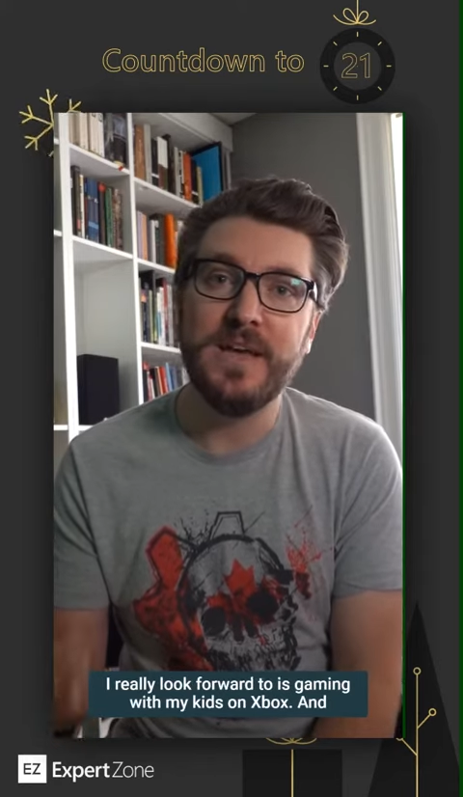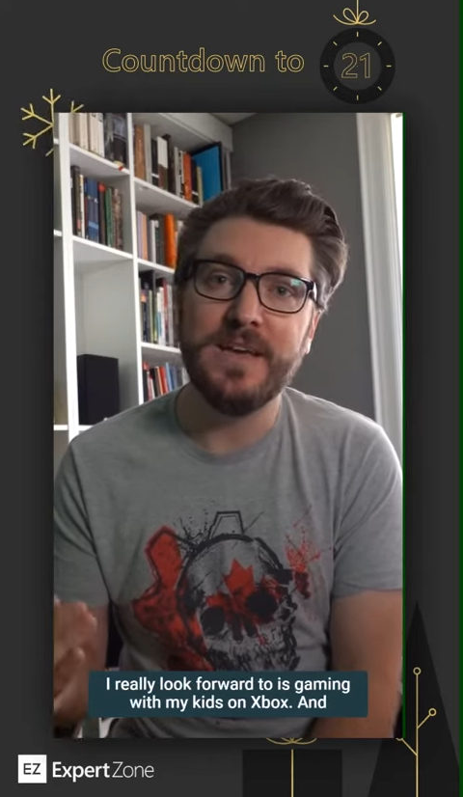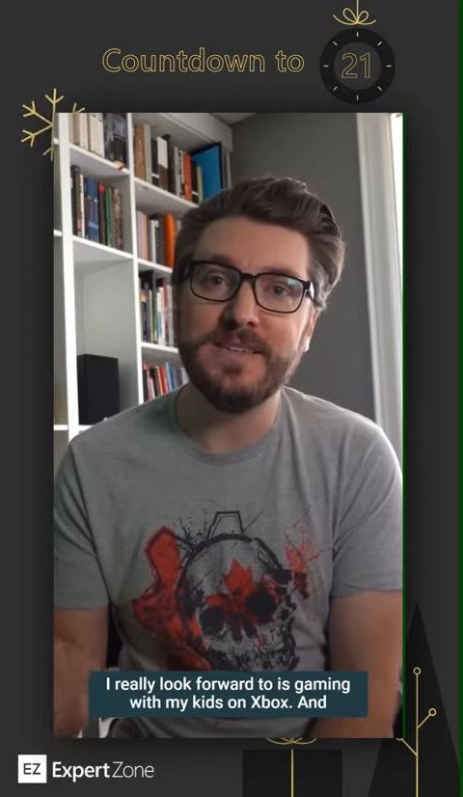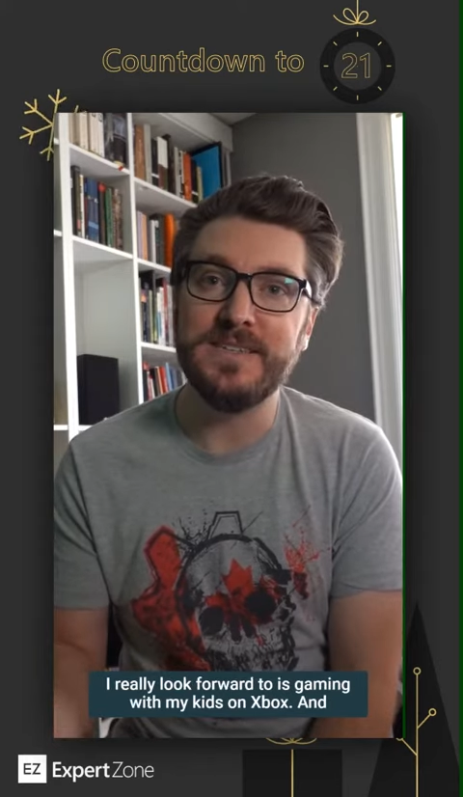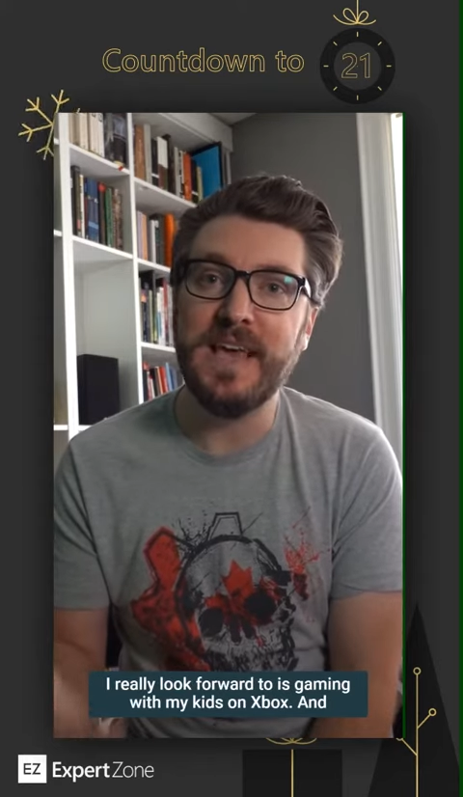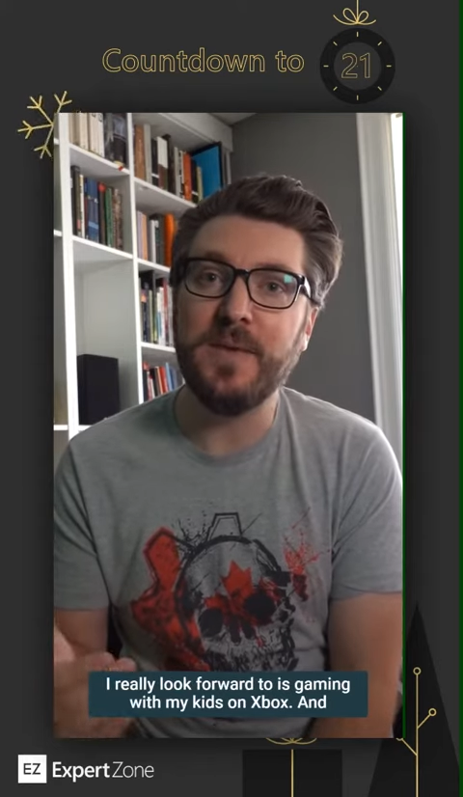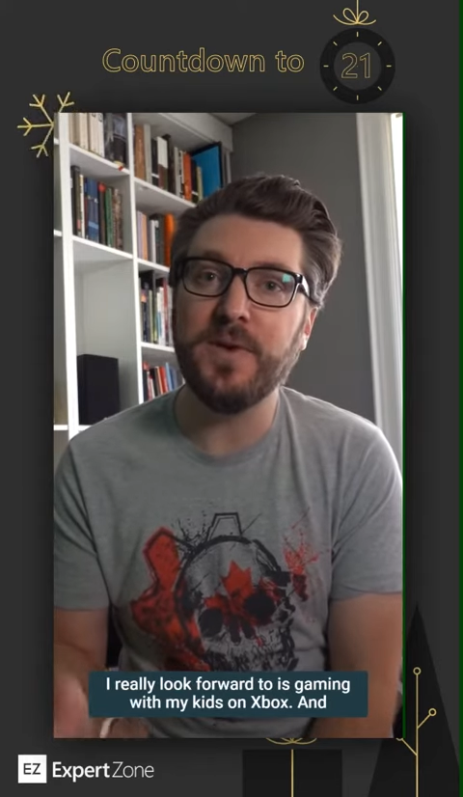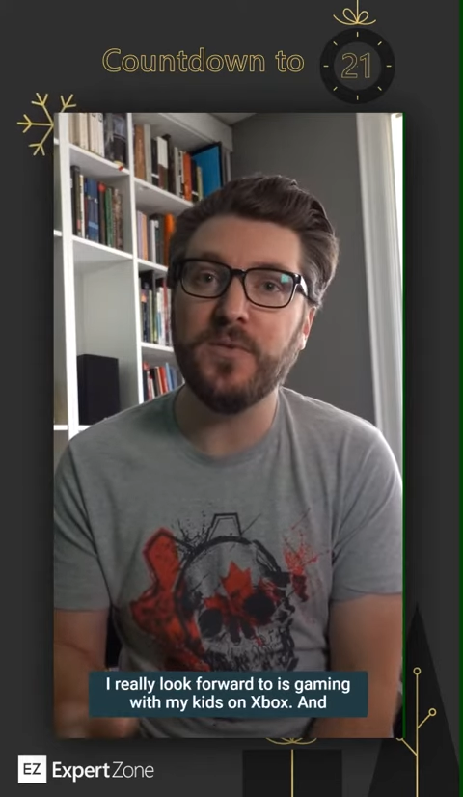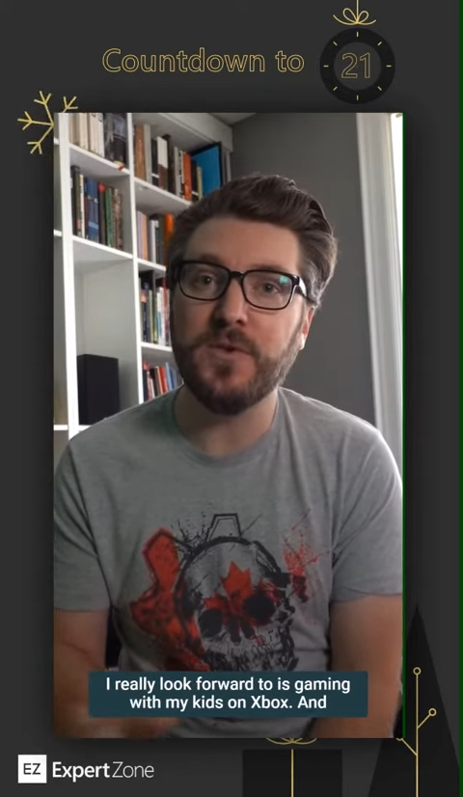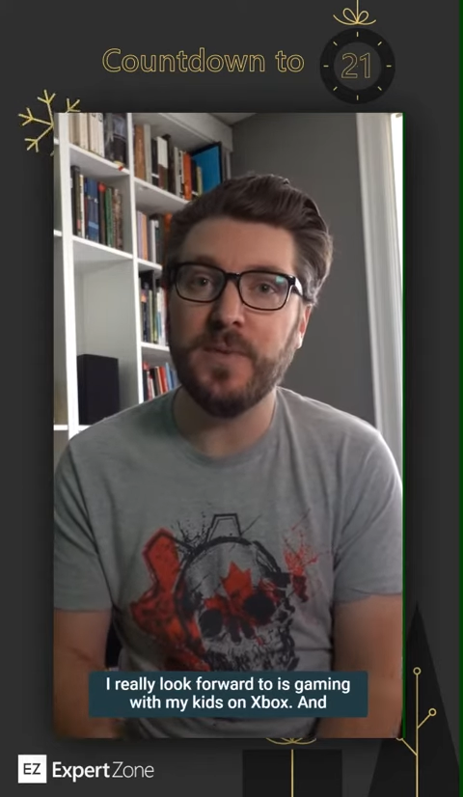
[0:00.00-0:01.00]
is
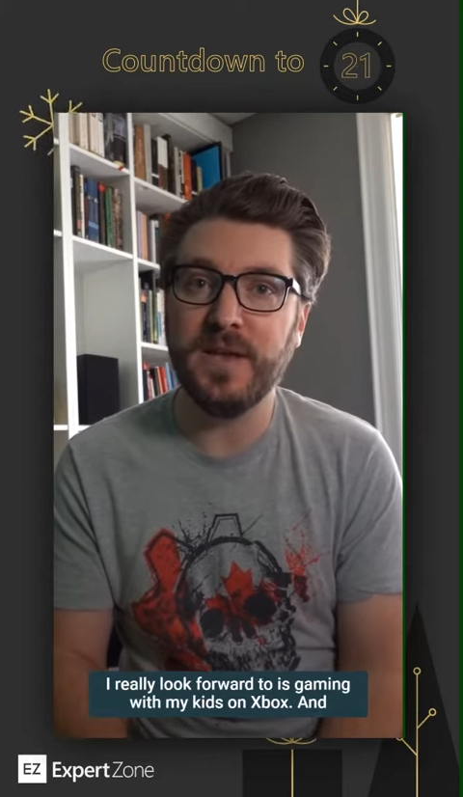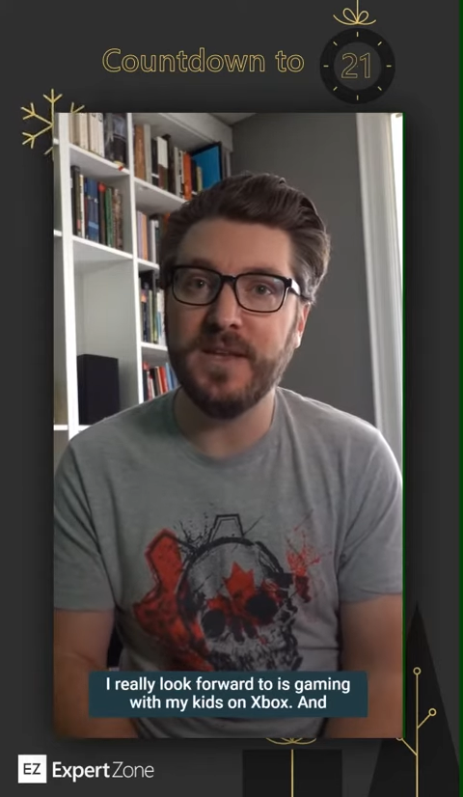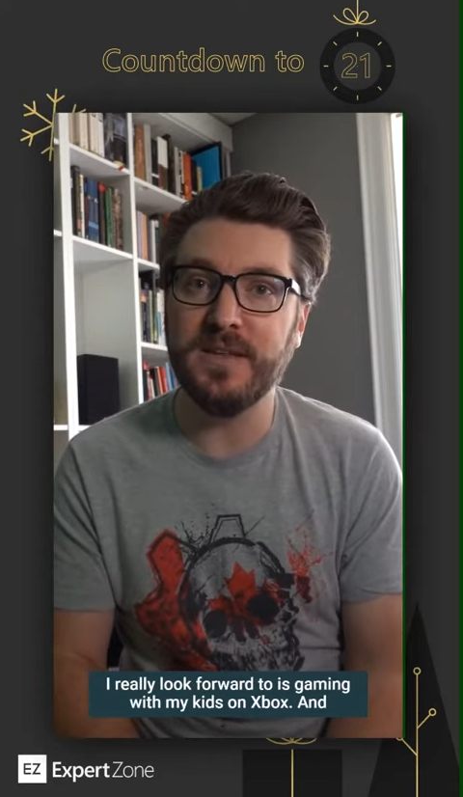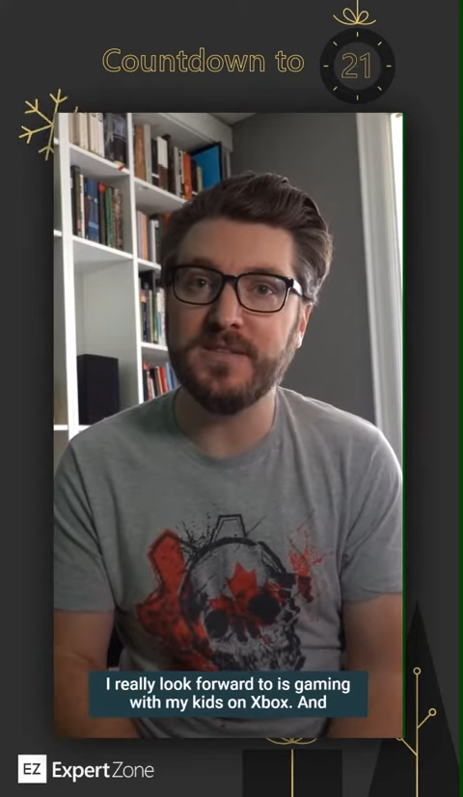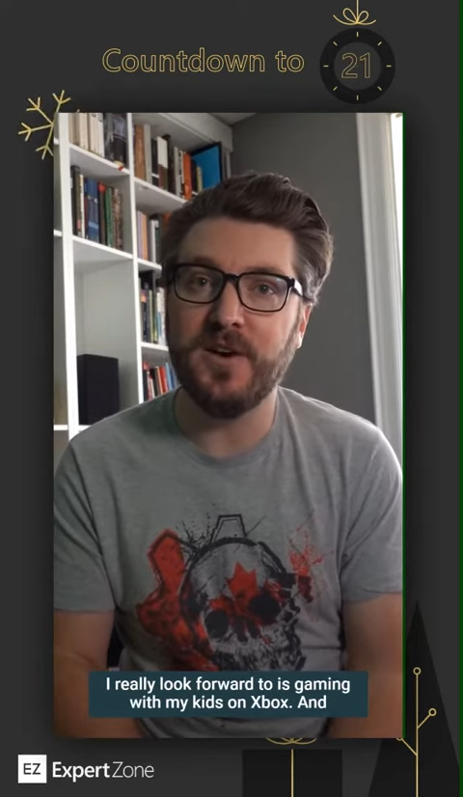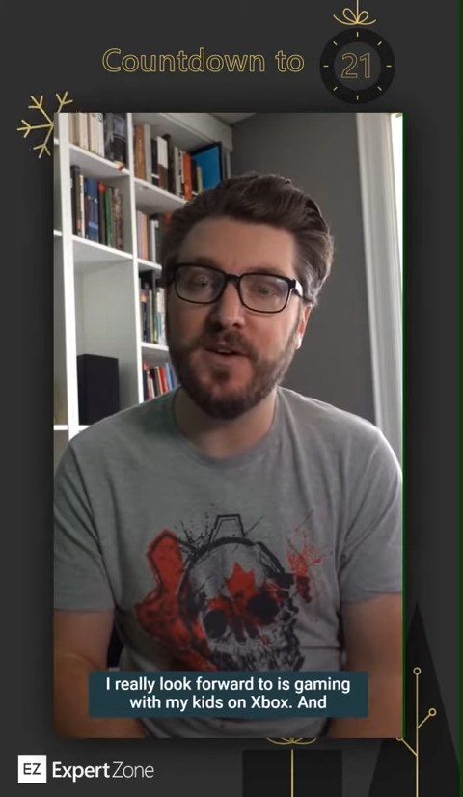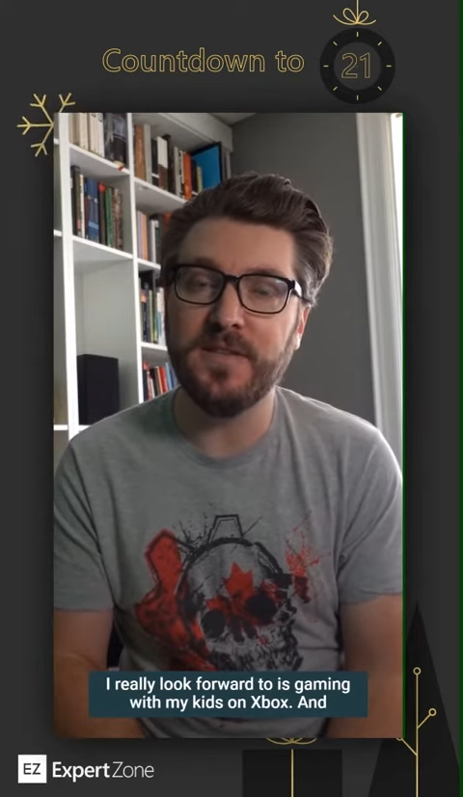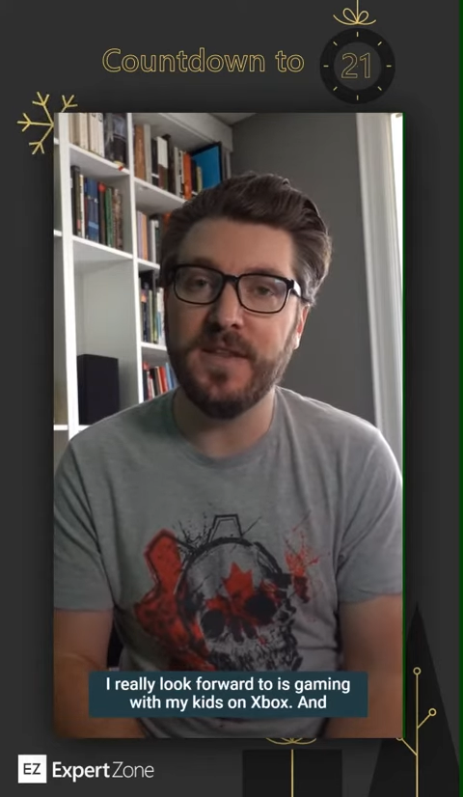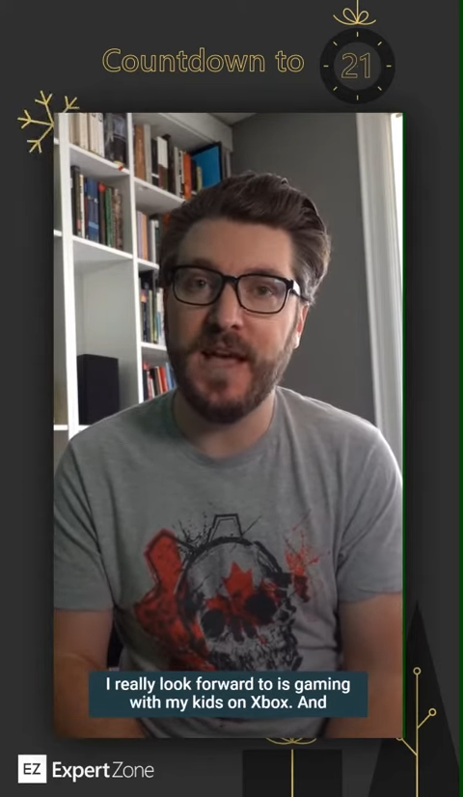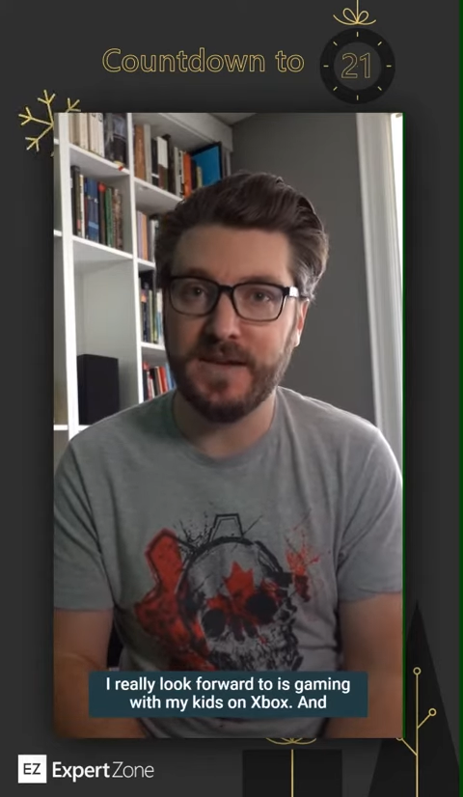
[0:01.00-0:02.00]
gaming with my kids
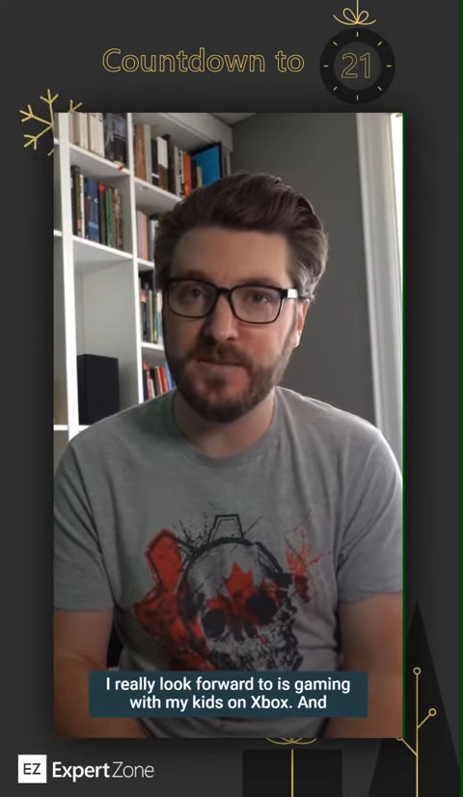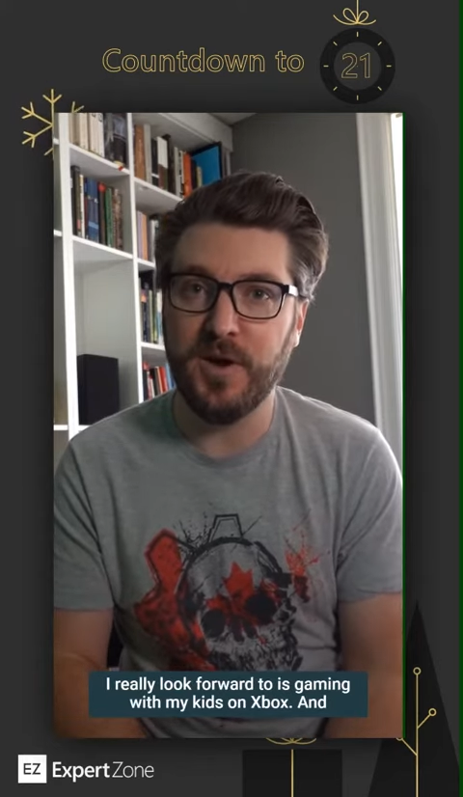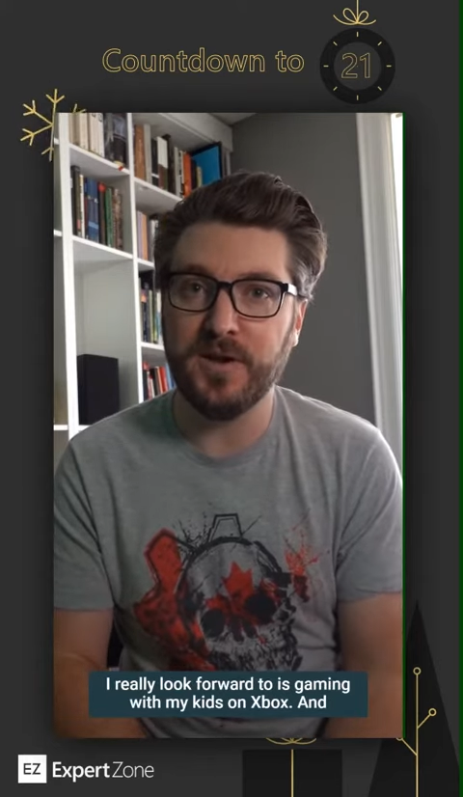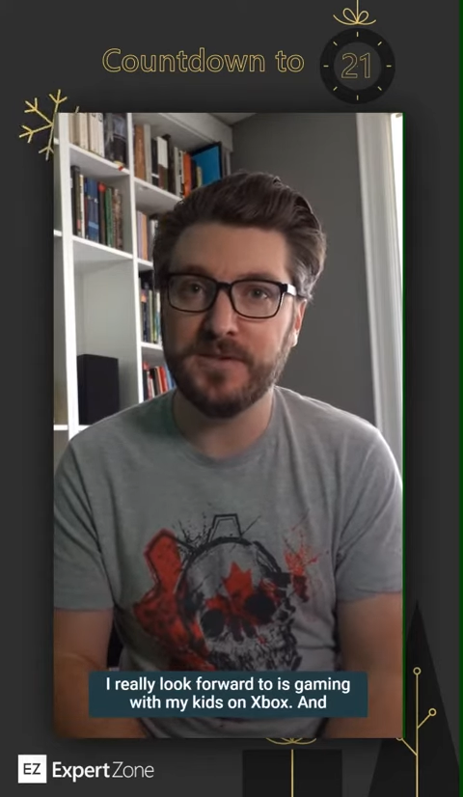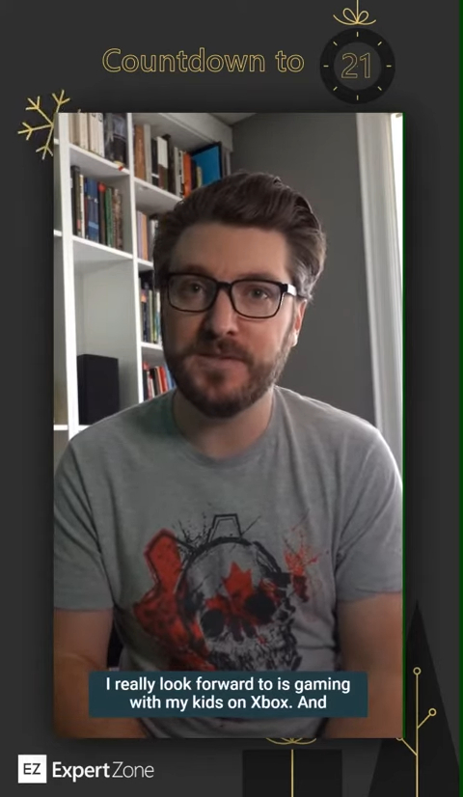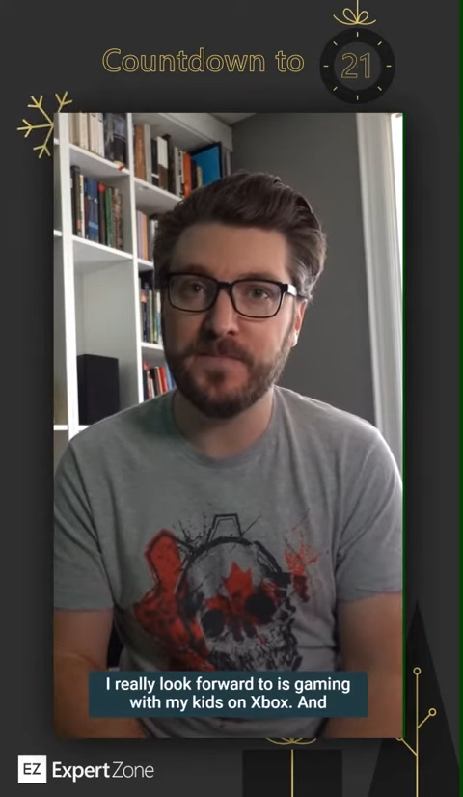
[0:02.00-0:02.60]
on Xbox.